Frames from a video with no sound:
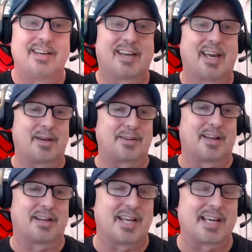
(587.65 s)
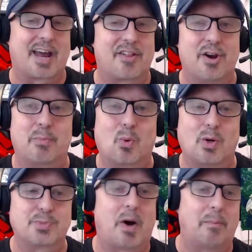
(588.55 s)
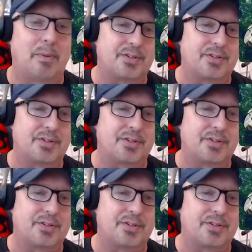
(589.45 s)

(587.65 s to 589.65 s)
take out of the number 1 spot.